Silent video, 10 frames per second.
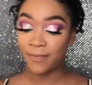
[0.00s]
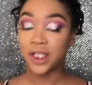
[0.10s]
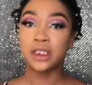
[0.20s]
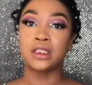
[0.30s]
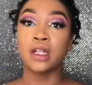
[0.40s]

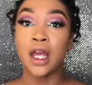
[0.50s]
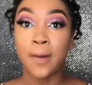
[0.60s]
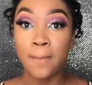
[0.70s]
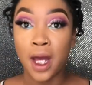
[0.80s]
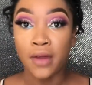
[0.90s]
This is like
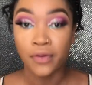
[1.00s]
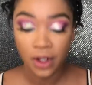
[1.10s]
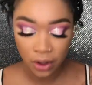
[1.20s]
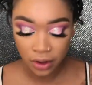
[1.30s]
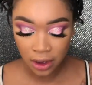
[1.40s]
my
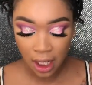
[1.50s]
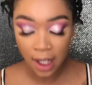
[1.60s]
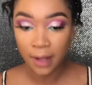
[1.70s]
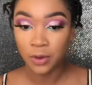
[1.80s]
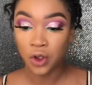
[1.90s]
third
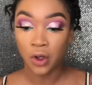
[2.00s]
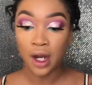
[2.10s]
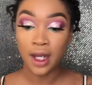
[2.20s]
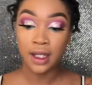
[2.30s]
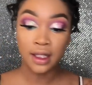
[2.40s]
time
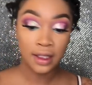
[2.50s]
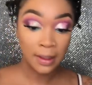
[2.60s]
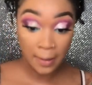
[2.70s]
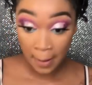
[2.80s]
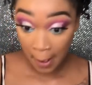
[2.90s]
trying
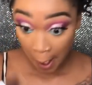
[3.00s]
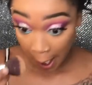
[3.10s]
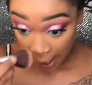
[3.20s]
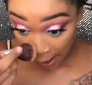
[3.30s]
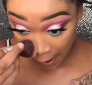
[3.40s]

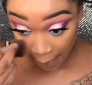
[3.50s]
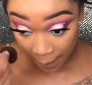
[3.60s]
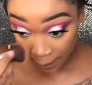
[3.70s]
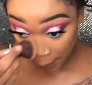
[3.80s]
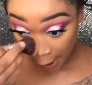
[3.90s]

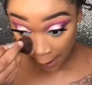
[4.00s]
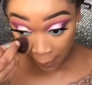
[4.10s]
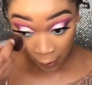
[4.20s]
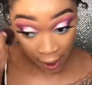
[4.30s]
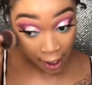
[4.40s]
and I'm
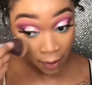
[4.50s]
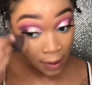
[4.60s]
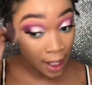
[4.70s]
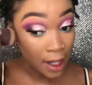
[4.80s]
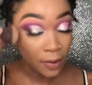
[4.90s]
okay
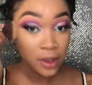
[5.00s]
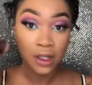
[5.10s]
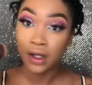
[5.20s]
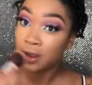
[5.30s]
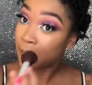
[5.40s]
with how it
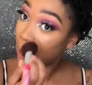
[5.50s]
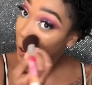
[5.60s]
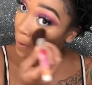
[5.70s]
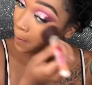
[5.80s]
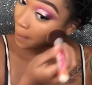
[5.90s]
turned
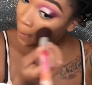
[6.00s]
out